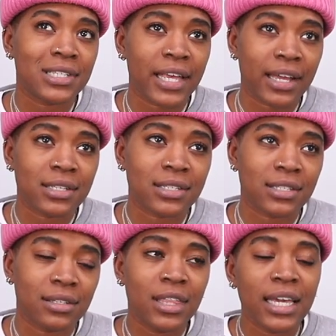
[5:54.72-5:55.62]

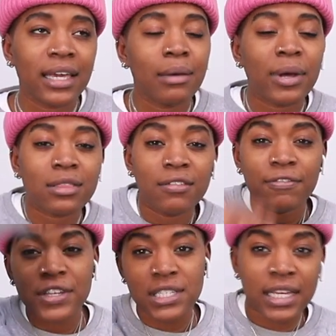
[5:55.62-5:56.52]
sex thinking about the
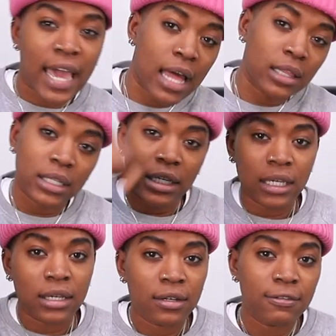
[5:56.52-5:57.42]

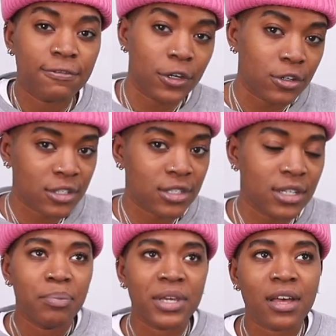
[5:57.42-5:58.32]
physicality
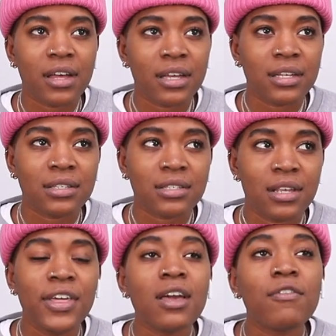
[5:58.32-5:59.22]
first, because
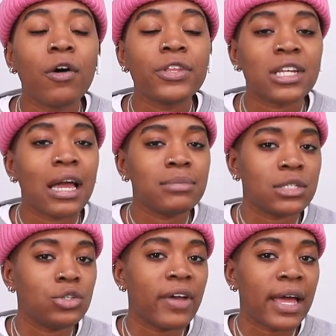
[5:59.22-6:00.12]
think of all the times that you've